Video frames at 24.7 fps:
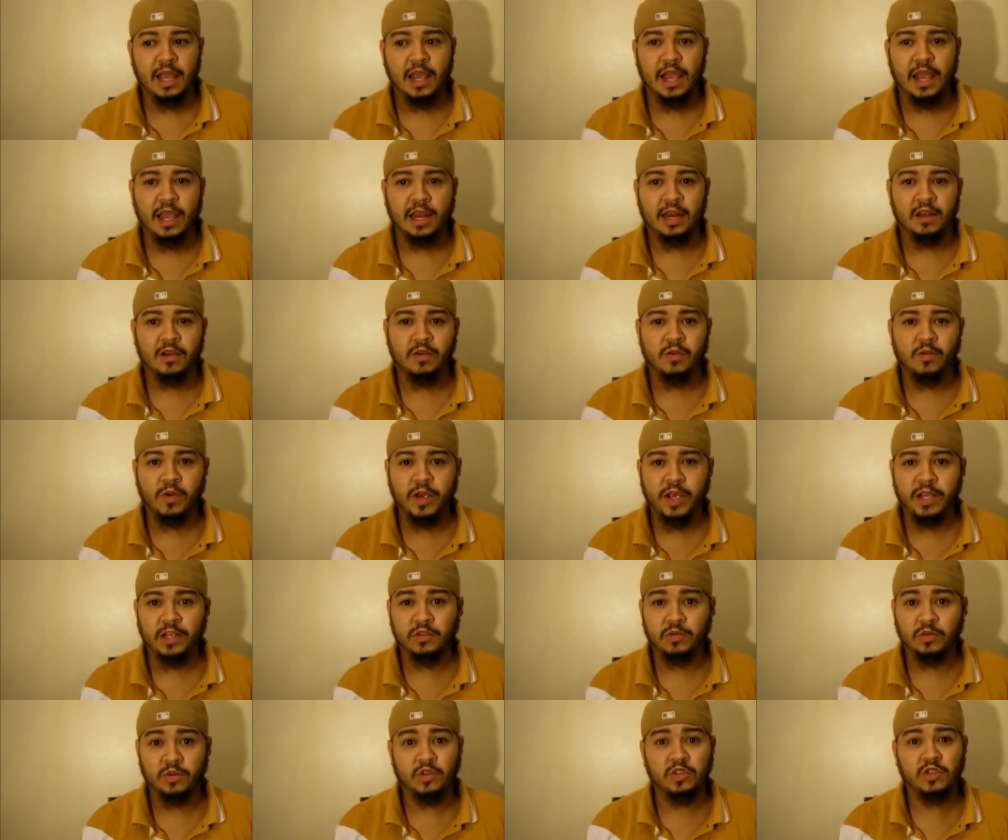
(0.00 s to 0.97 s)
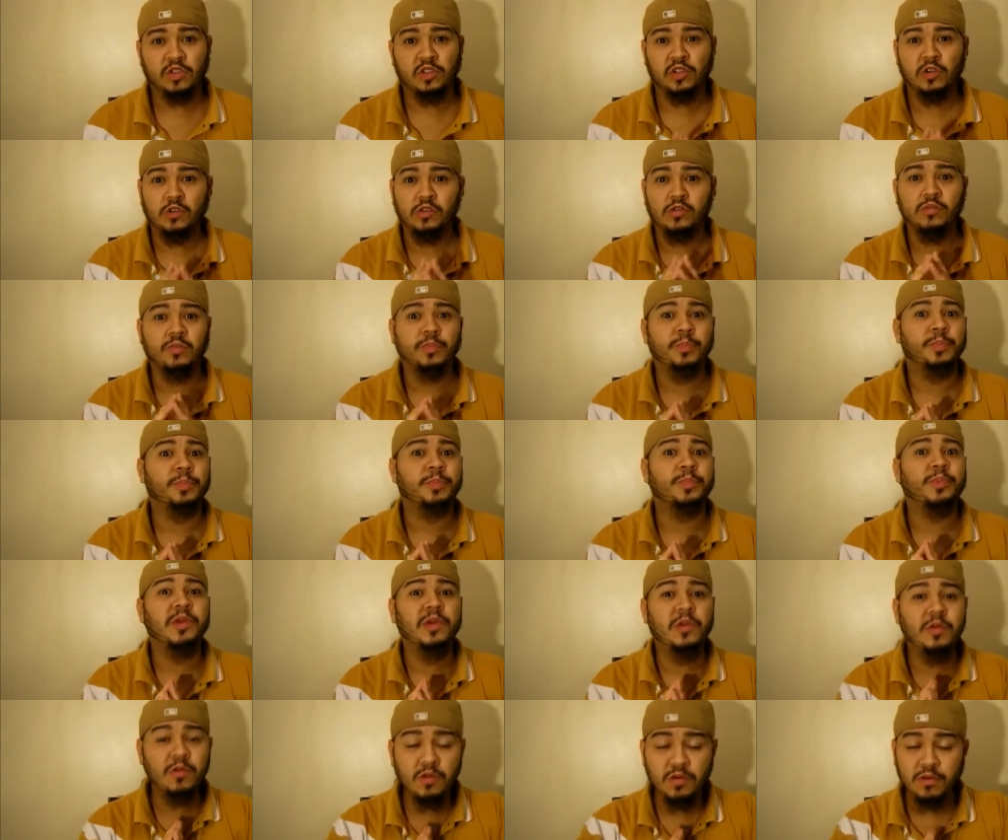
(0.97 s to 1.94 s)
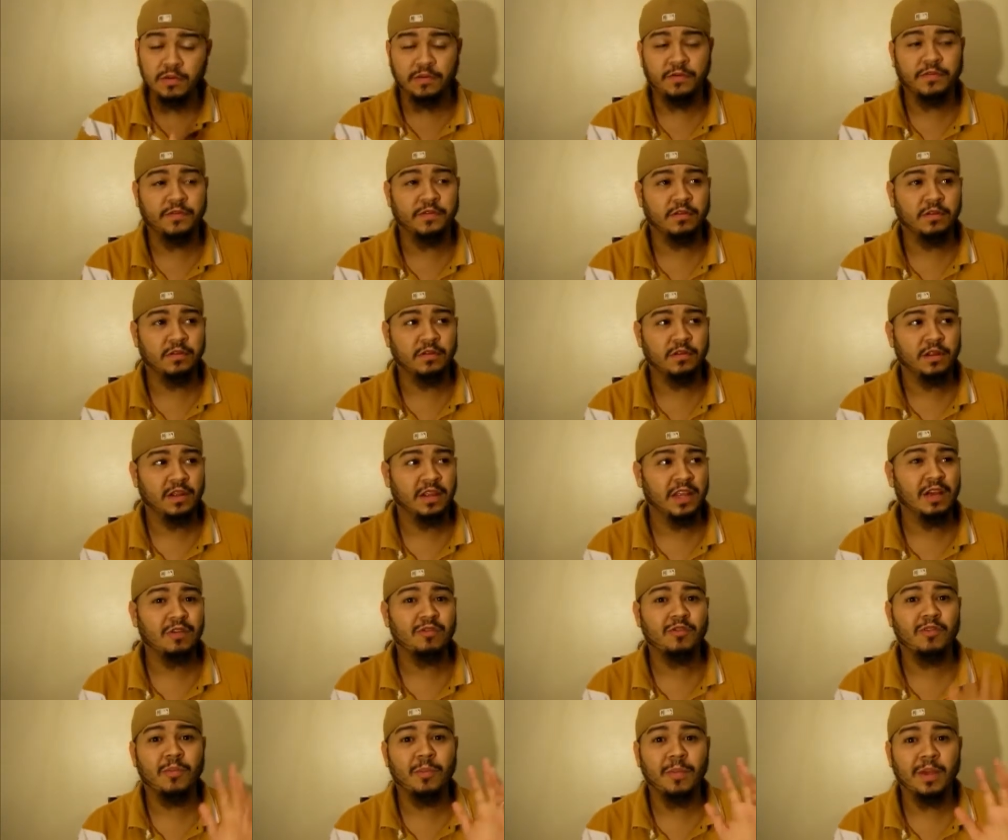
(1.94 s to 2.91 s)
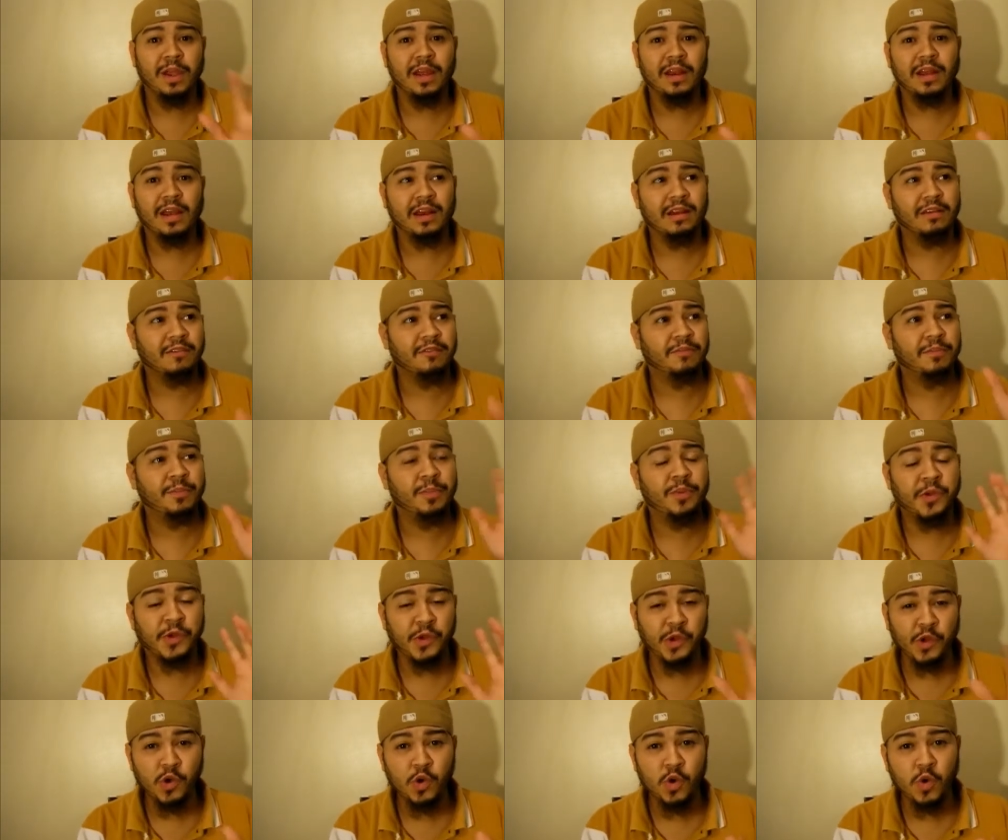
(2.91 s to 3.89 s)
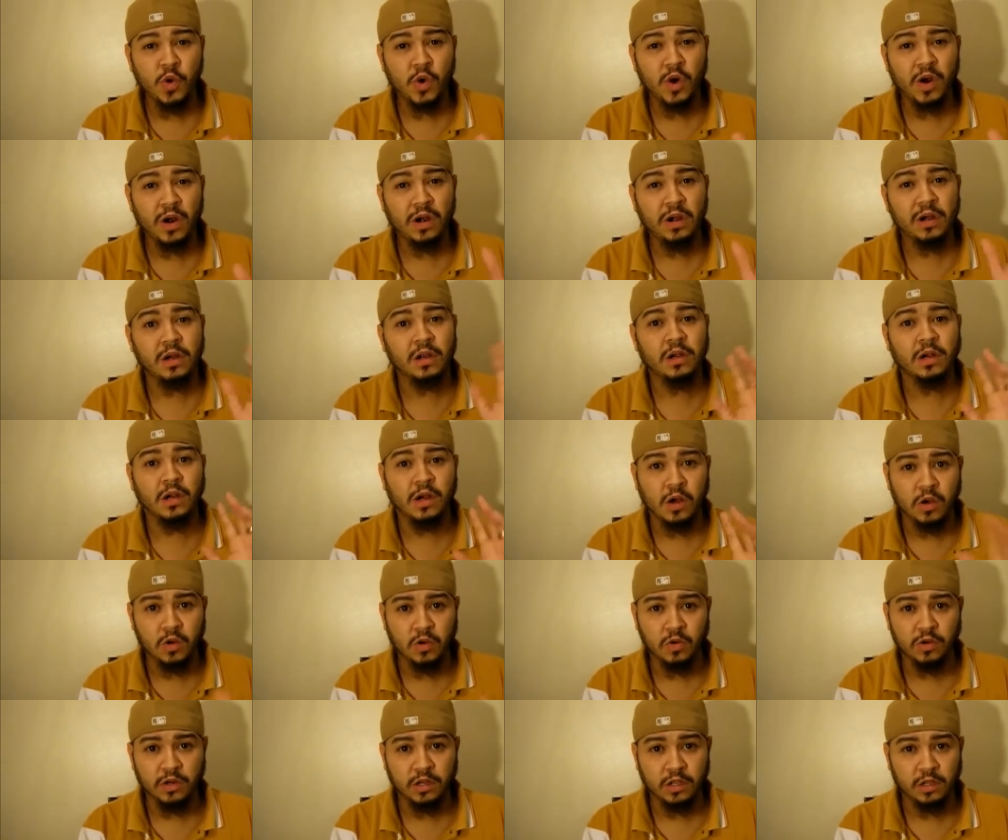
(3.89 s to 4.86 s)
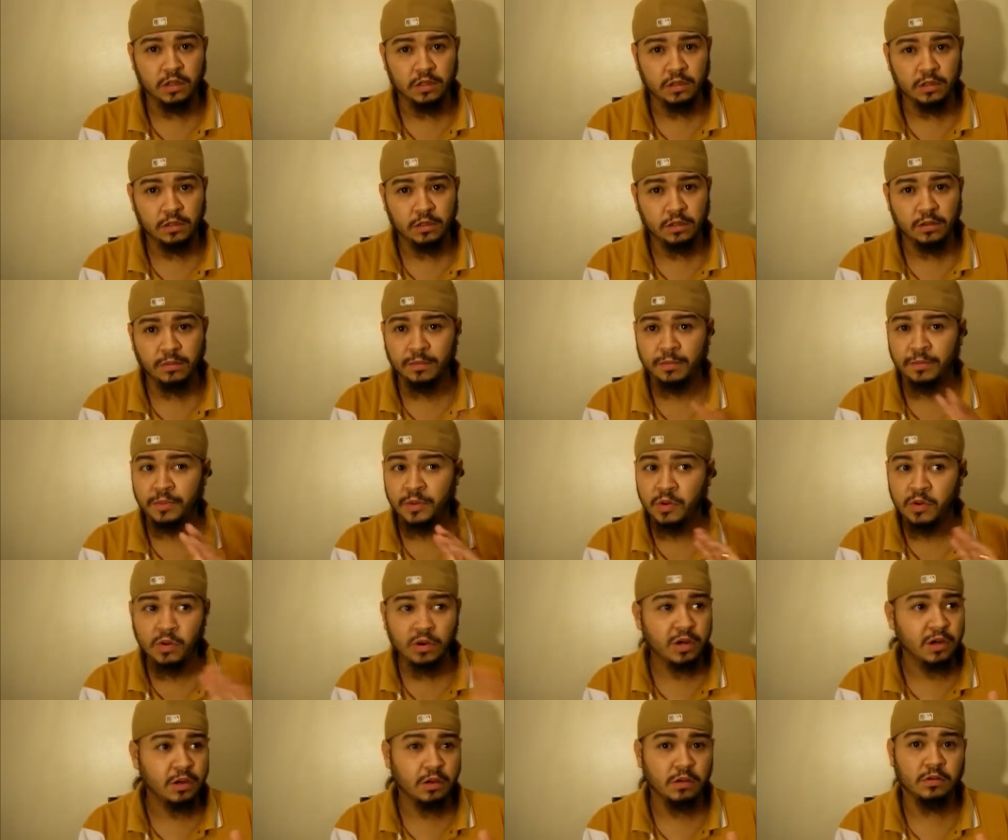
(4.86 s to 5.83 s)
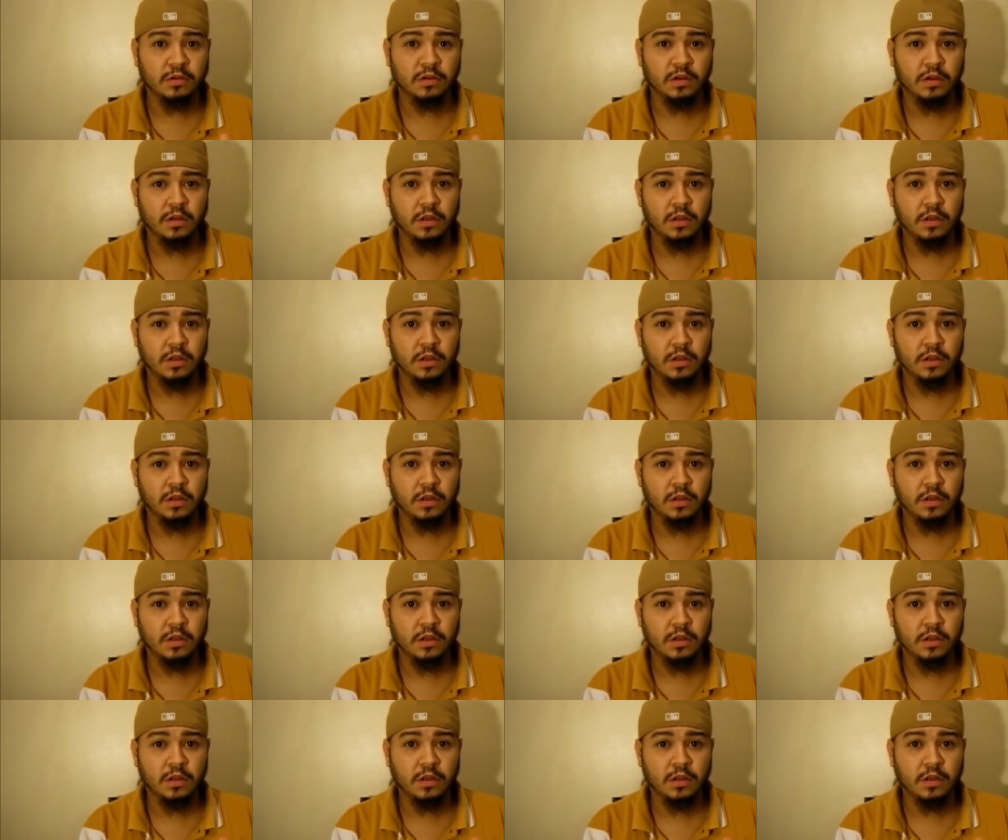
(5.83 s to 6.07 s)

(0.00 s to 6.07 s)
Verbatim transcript: and the wings were so beautiful. They were made out of pure gold. Pure gold.